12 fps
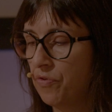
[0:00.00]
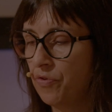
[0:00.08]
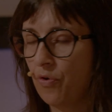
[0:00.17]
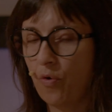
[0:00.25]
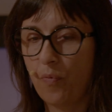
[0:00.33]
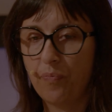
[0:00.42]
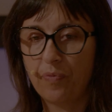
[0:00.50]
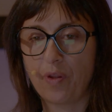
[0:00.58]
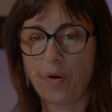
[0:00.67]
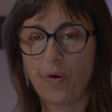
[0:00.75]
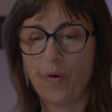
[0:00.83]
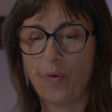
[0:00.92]
So,
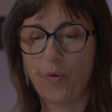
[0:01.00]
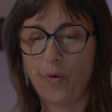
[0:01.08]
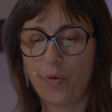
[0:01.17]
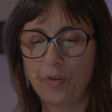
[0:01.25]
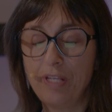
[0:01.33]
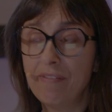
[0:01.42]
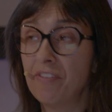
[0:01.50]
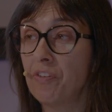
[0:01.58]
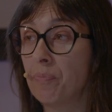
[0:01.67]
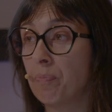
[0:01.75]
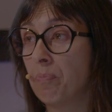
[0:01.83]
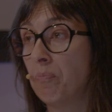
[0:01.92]
this
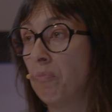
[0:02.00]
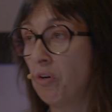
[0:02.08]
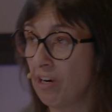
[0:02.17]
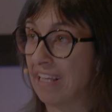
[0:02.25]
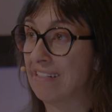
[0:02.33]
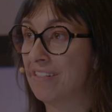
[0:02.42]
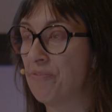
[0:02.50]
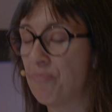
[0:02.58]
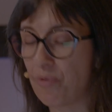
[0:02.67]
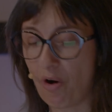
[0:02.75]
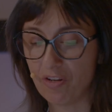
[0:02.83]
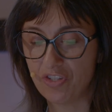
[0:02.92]
is more or less the
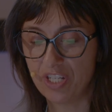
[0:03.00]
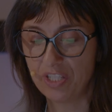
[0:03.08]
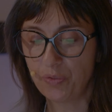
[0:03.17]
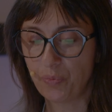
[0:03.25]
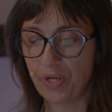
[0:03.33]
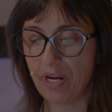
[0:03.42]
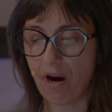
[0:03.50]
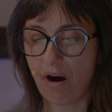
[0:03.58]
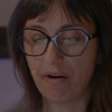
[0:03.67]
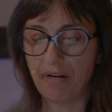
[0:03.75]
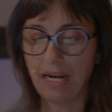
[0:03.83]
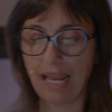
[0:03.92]
project. We
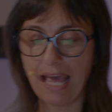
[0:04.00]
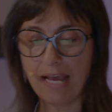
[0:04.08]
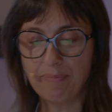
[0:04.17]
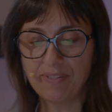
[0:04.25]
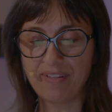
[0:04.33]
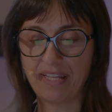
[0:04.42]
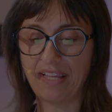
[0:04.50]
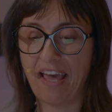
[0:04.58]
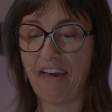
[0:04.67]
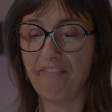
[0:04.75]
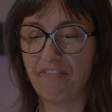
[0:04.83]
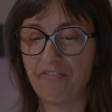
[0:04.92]
are in labs that
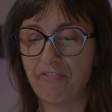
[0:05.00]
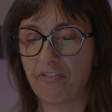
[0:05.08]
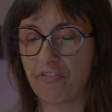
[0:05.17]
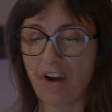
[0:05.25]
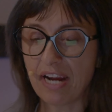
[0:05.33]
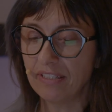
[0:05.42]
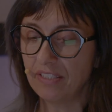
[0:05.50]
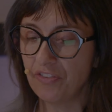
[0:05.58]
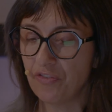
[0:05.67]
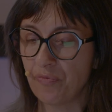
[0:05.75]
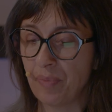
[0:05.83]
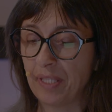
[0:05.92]
have a
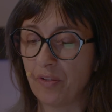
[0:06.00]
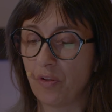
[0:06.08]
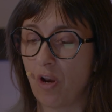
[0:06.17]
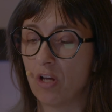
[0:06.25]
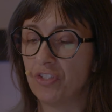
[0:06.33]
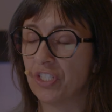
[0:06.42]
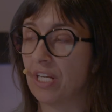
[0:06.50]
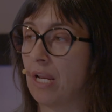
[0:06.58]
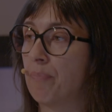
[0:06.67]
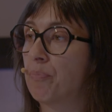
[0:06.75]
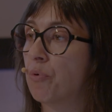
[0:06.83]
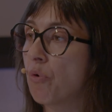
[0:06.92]
variety of
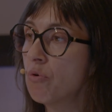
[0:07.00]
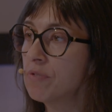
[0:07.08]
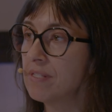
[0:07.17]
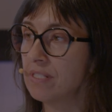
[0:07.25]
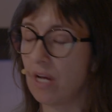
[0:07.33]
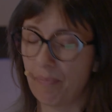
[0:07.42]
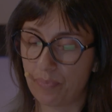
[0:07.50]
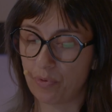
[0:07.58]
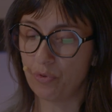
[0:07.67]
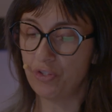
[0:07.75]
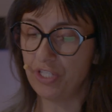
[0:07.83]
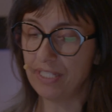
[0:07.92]
methodological appro
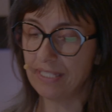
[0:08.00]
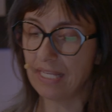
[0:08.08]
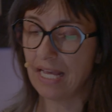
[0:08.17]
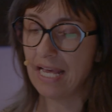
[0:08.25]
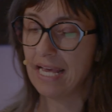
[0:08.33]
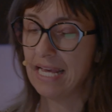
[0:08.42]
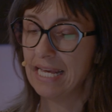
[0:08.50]
approaches,